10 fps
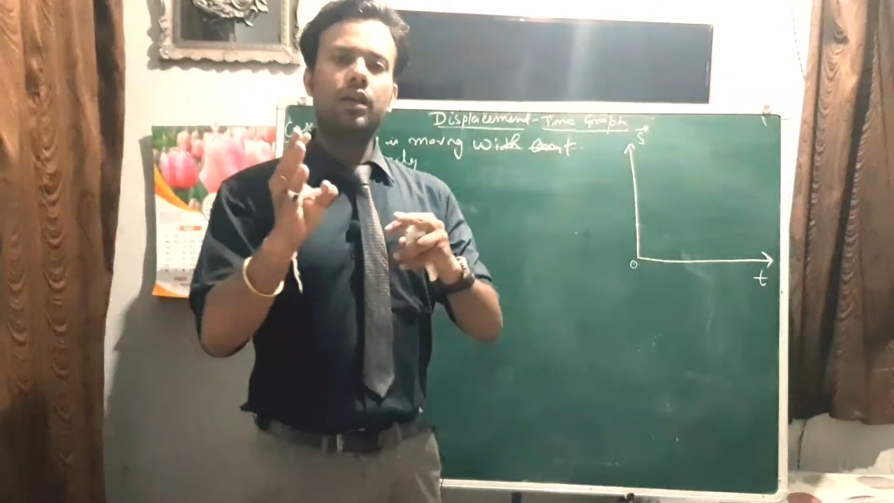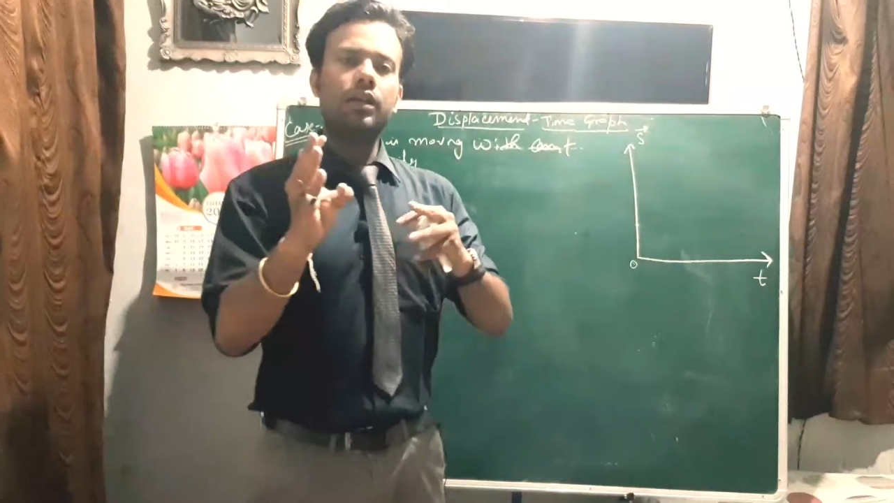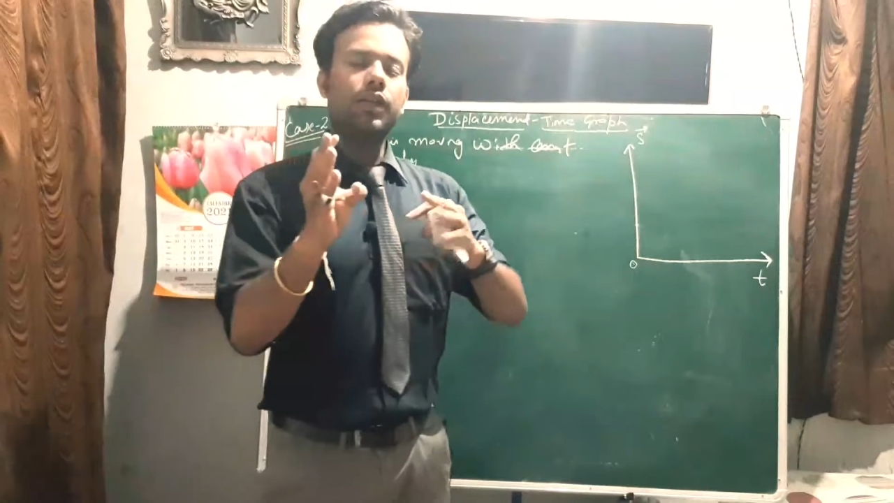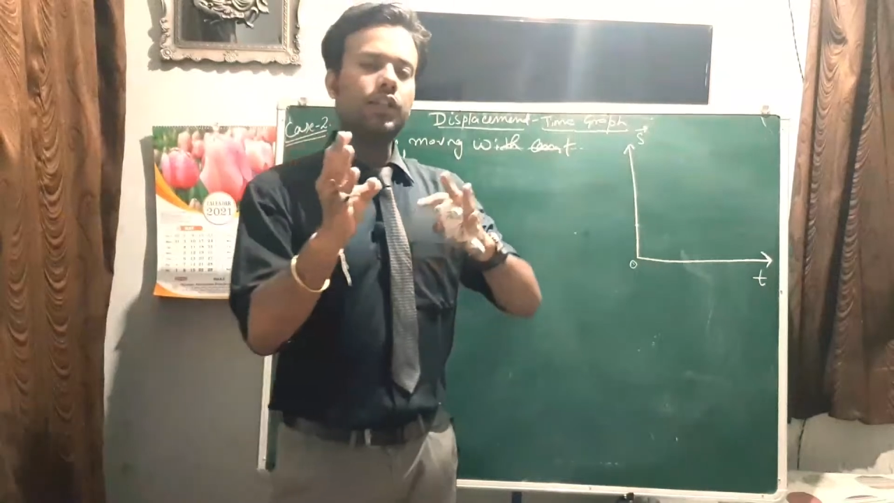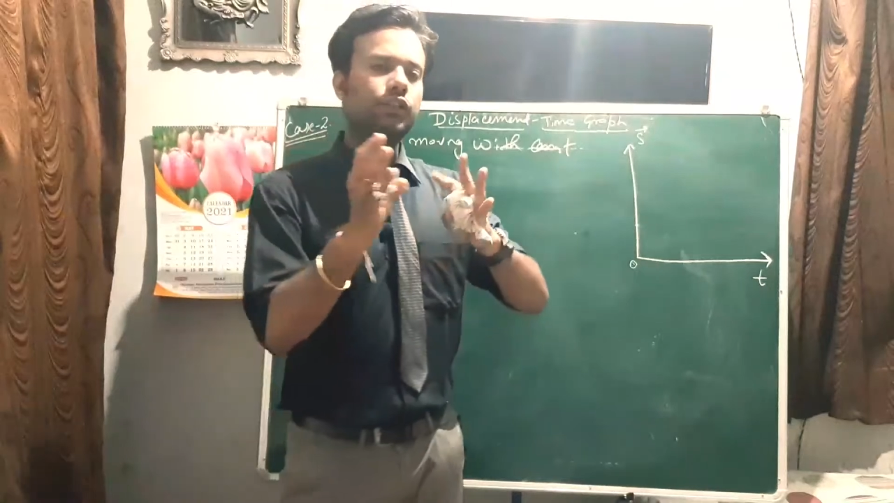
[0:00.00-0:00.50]

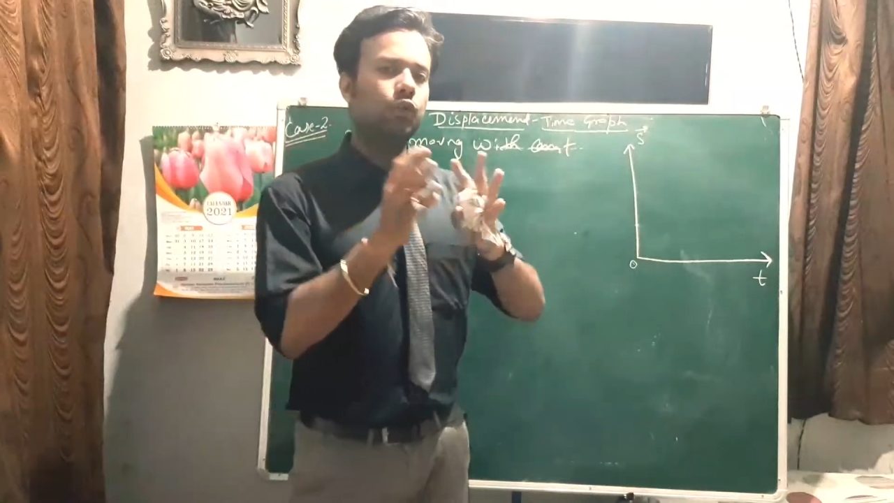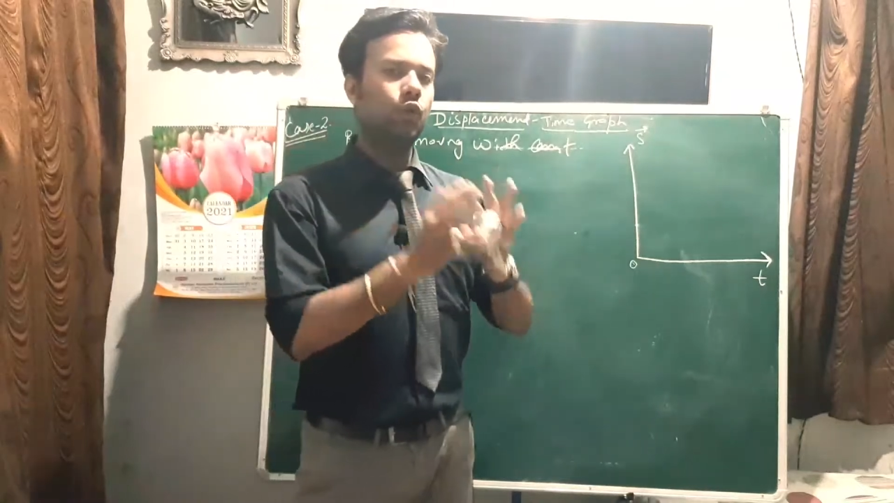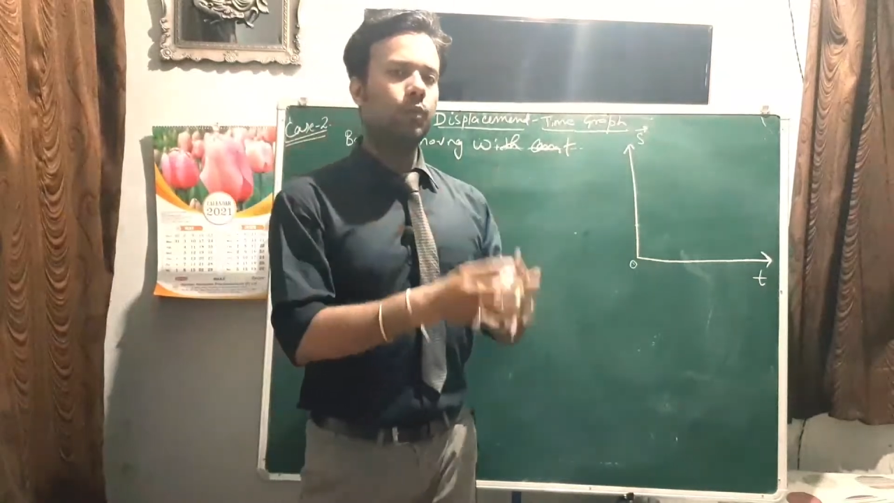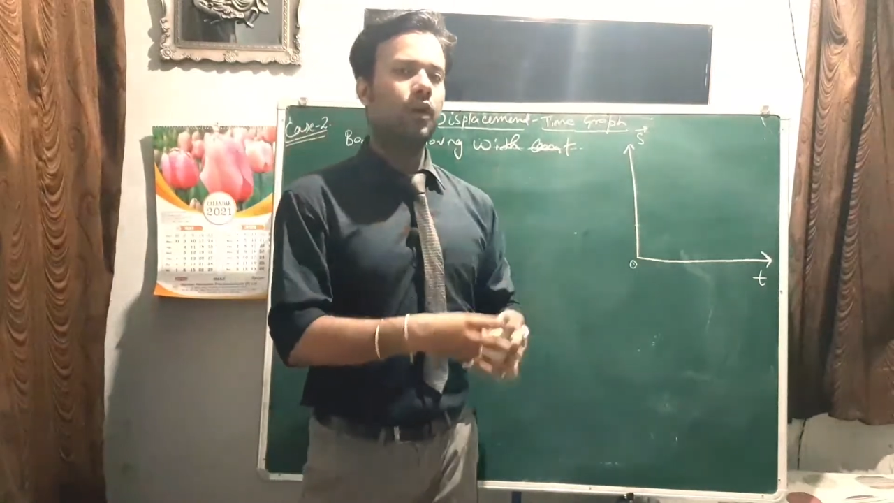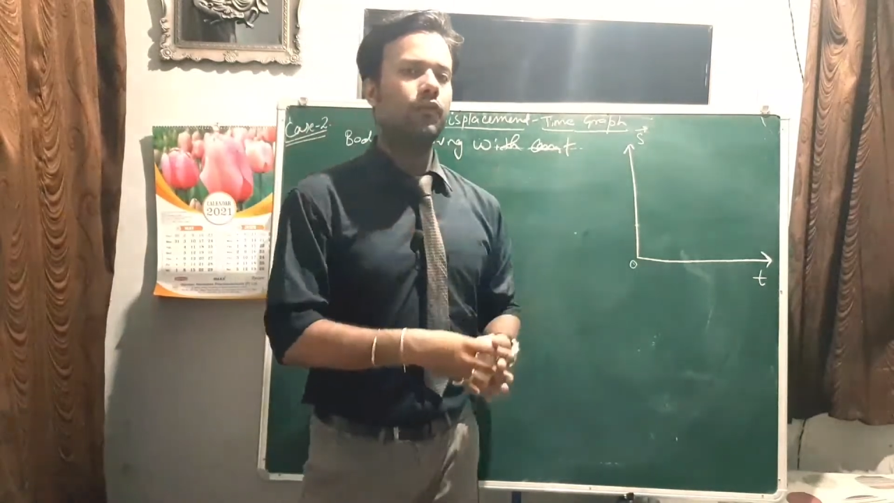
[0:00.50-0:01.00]
the
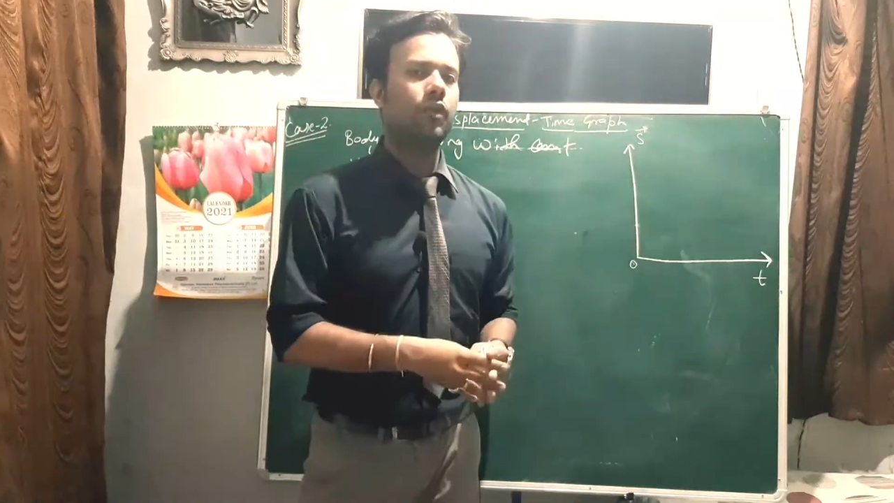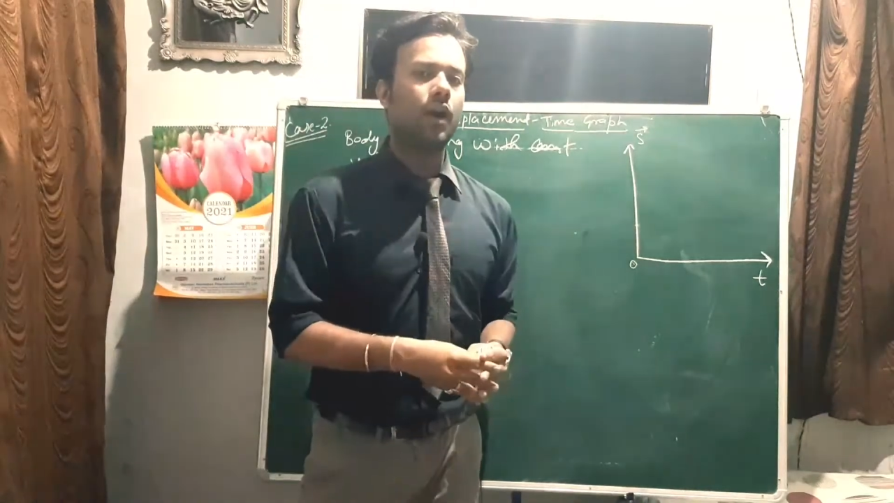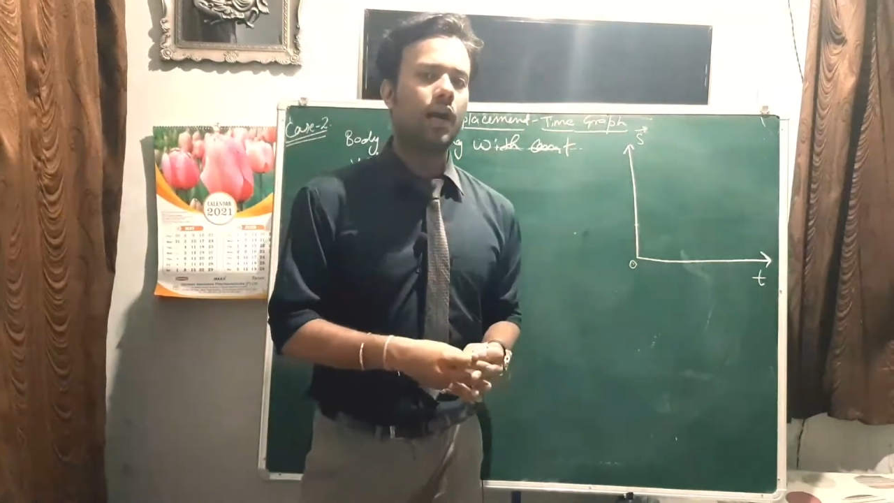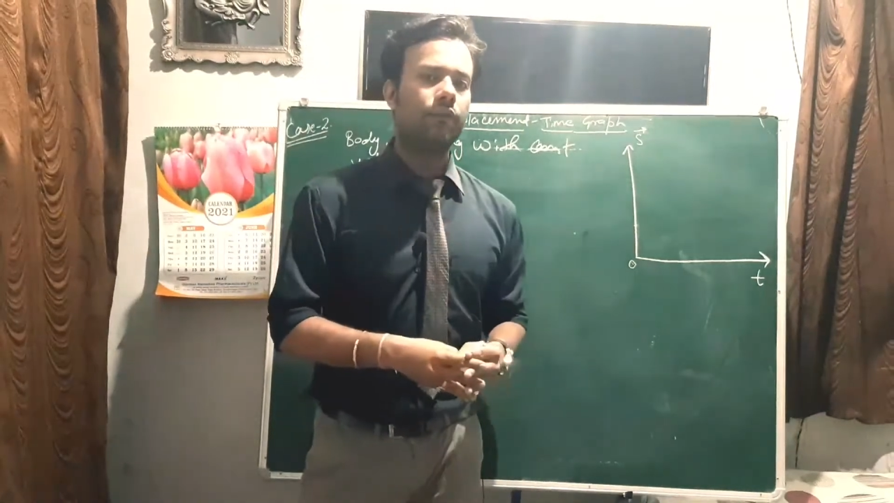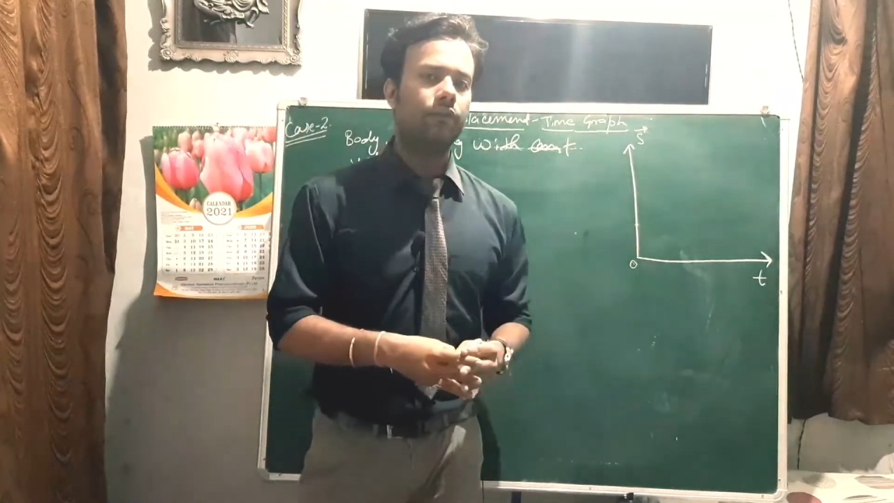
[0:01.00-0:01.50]
slope of
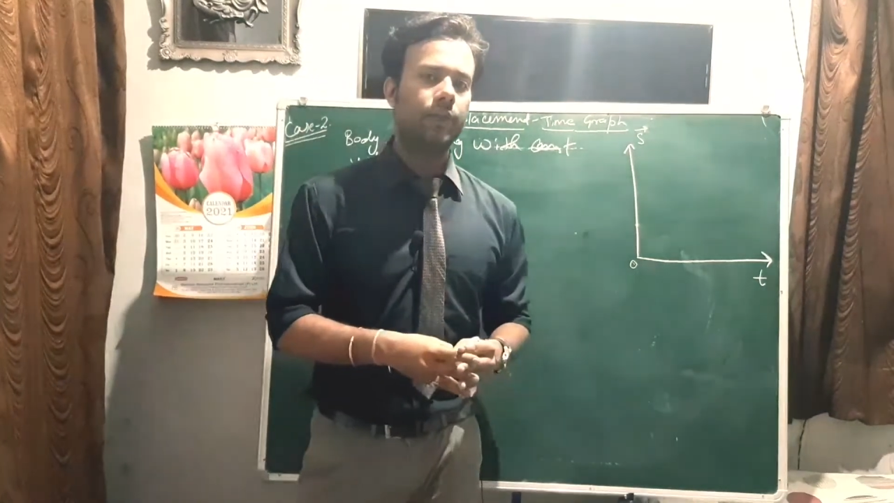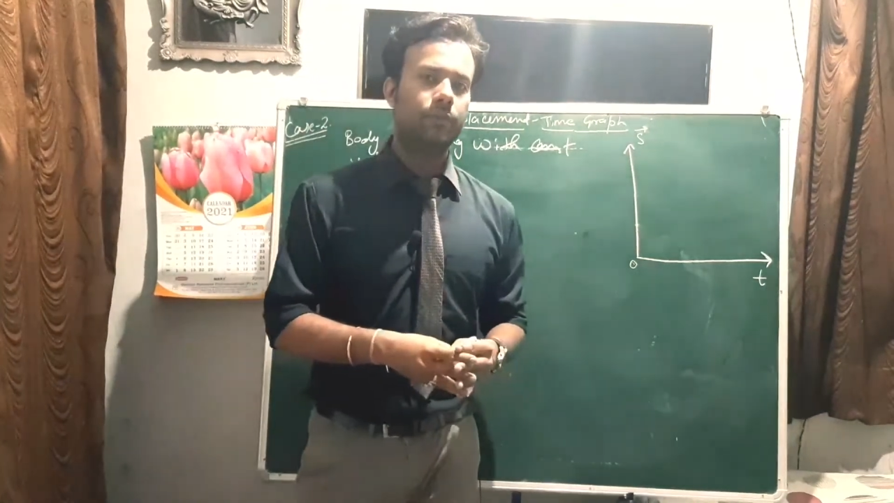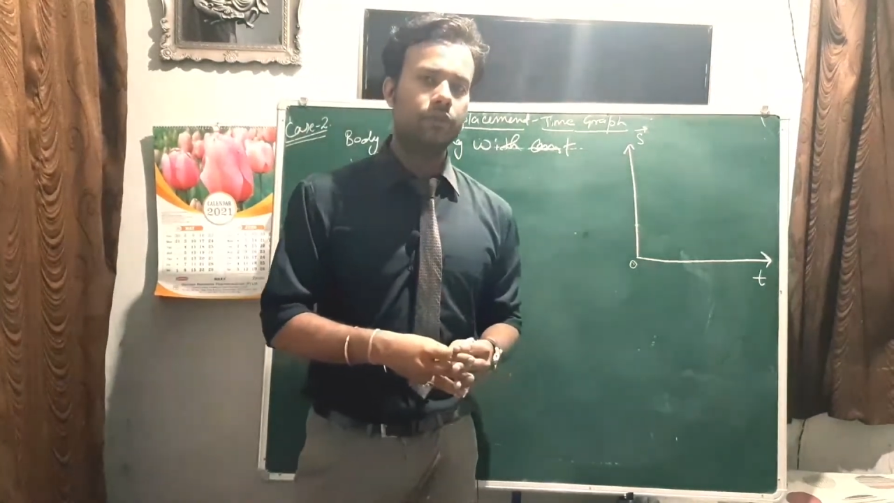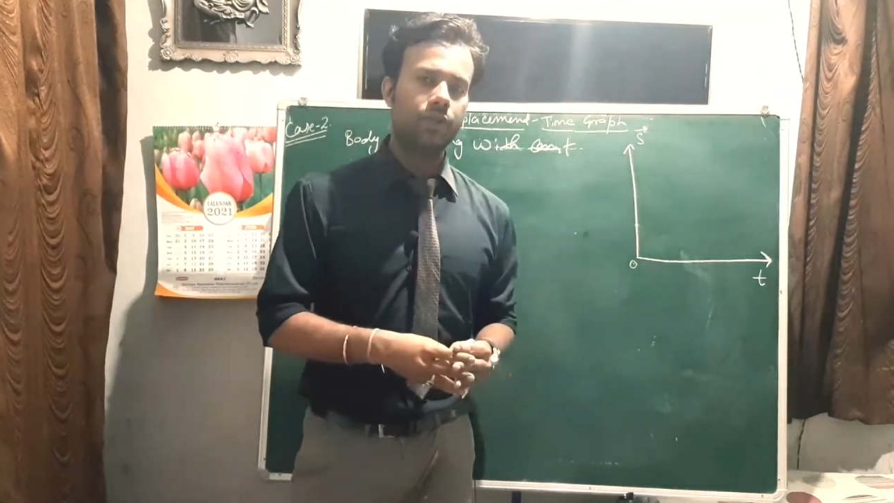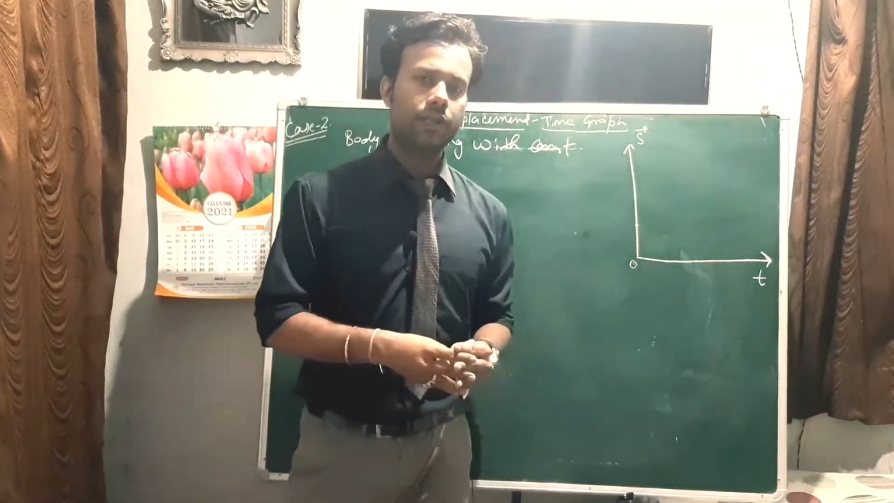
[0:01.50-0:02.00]
graph
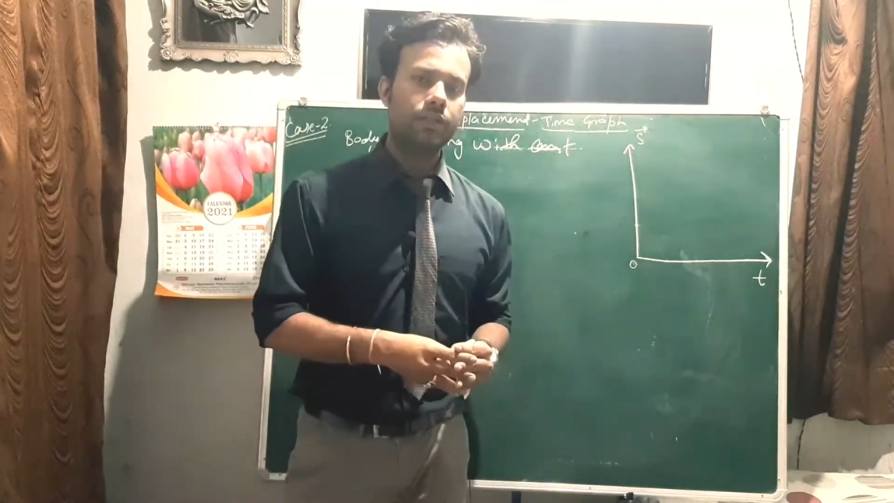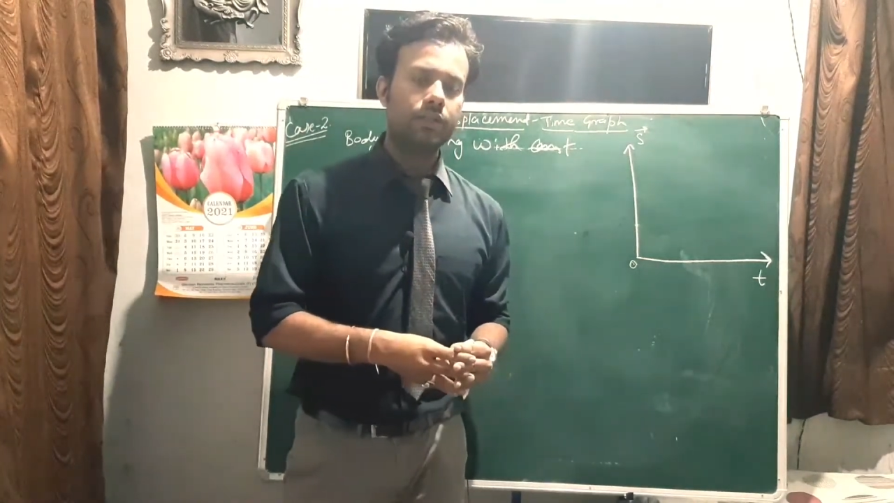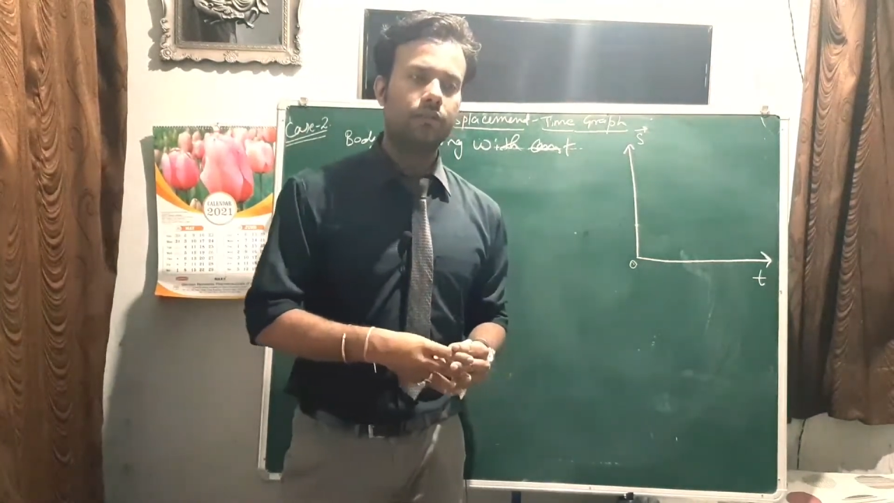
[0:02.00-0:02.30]
represents,